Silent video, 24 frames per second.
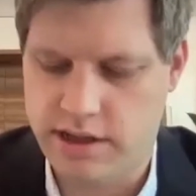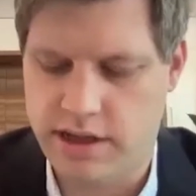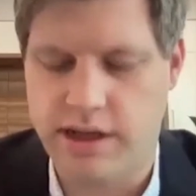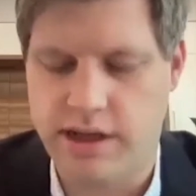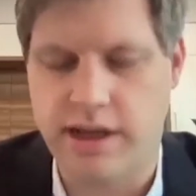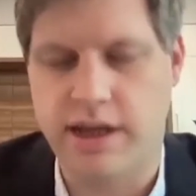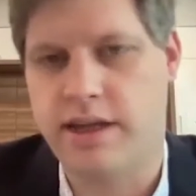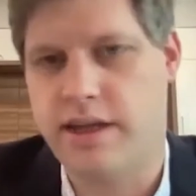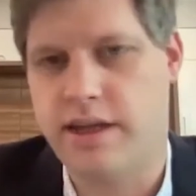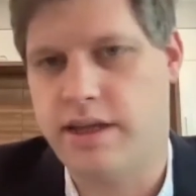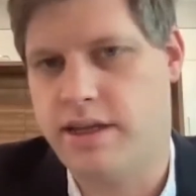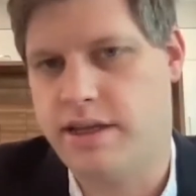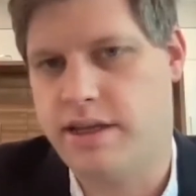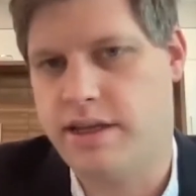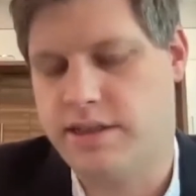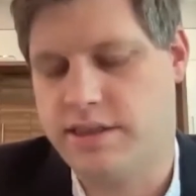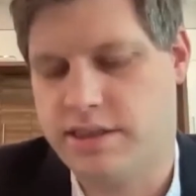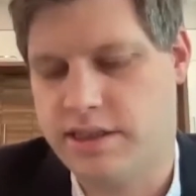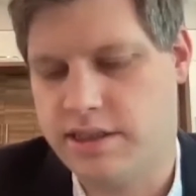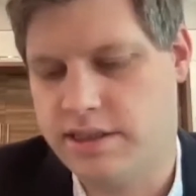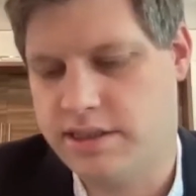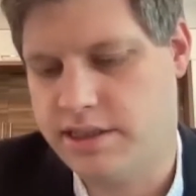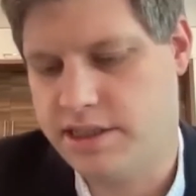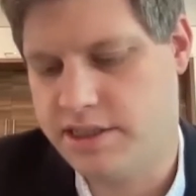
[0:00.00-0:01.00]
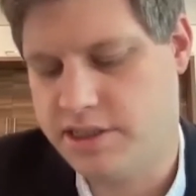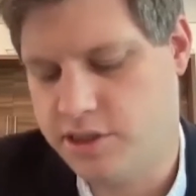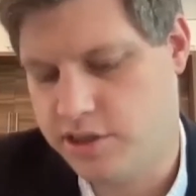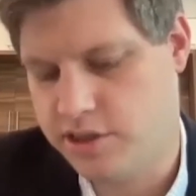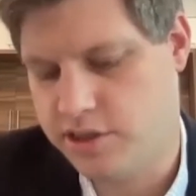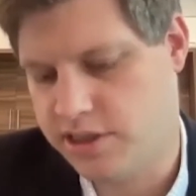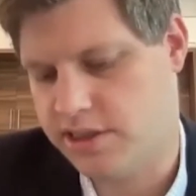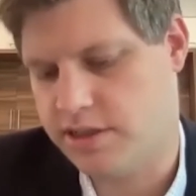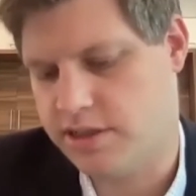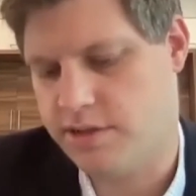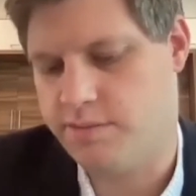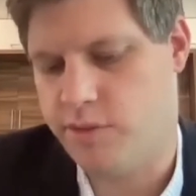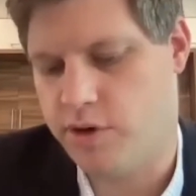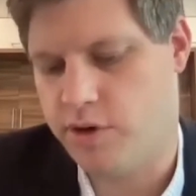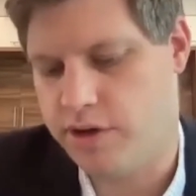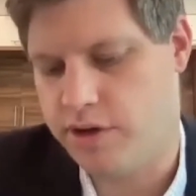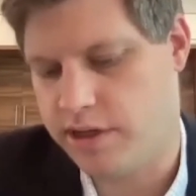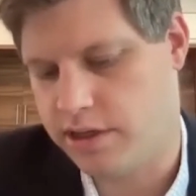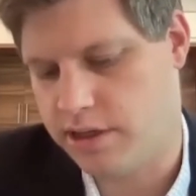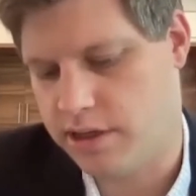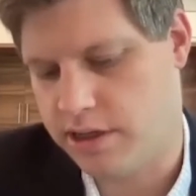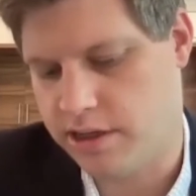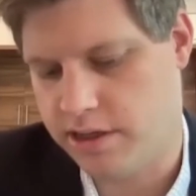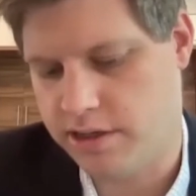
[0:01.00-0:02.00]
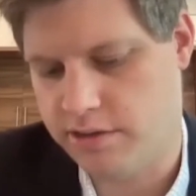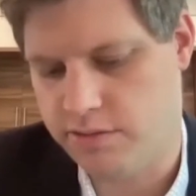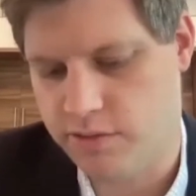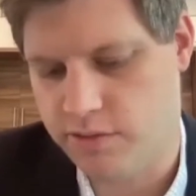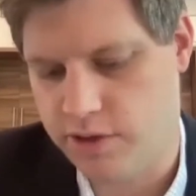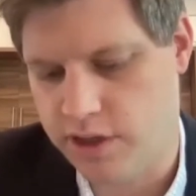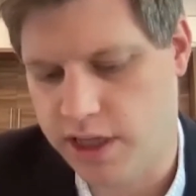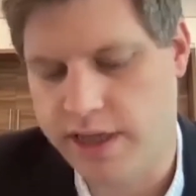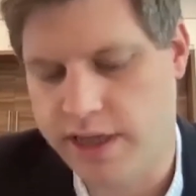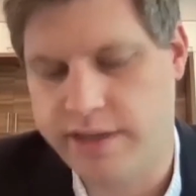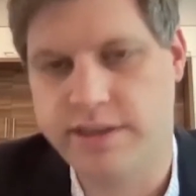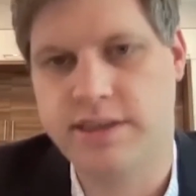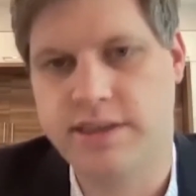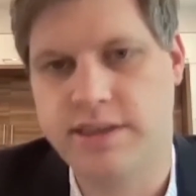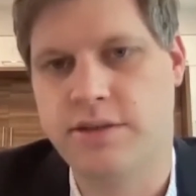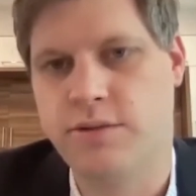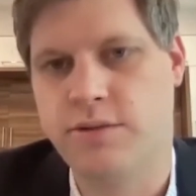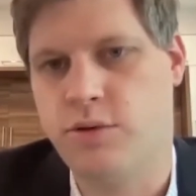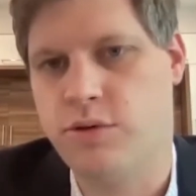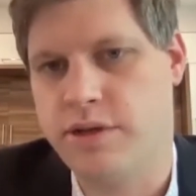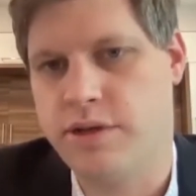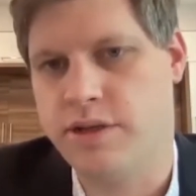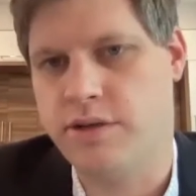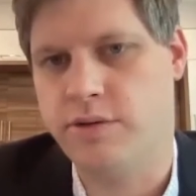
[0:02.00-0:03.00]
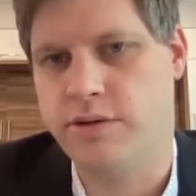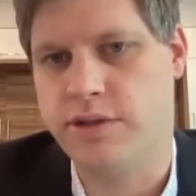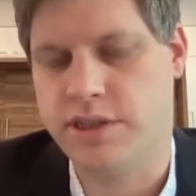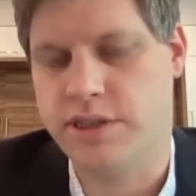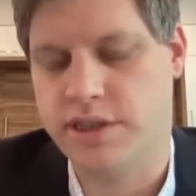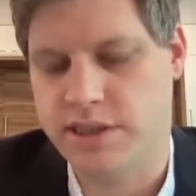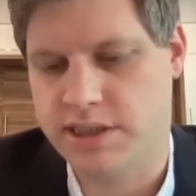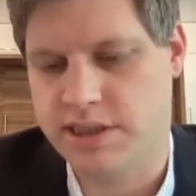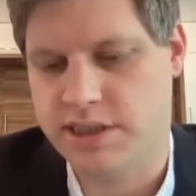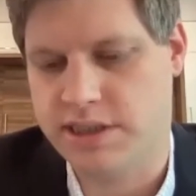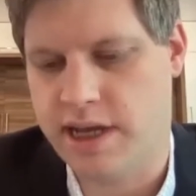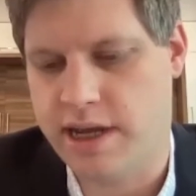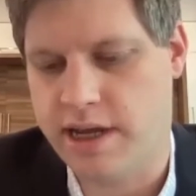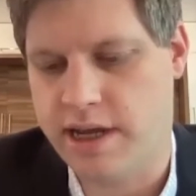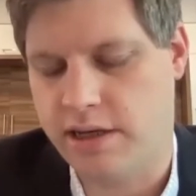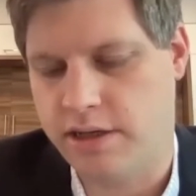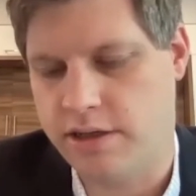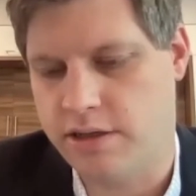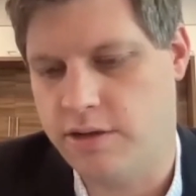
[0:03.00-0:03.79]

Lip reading: it's interesting, Monika, and it relates to what you were just saying.